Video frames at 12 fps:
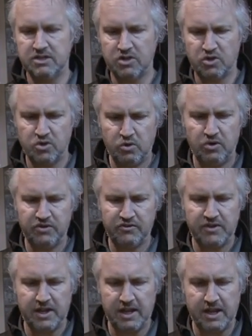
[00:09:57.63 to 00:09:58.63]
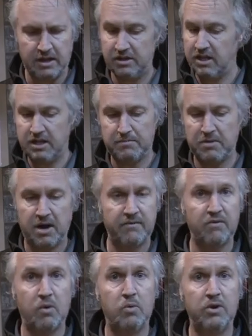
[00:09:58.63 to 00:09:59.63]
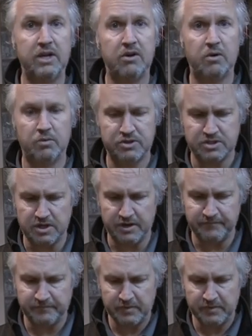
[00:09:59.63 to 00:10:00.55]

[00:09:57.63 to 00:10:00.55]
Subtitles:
It's the coolest thing you can buy for a wood heater or wood stove.